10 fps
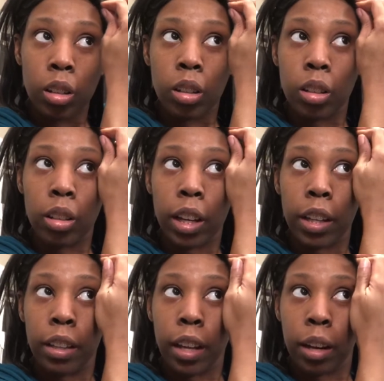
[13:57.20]
lay
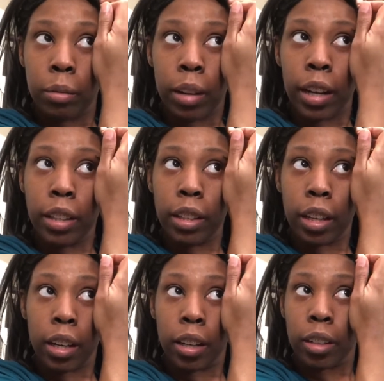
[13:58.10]
that right
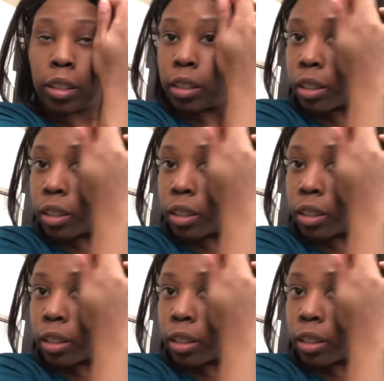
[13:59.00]
there.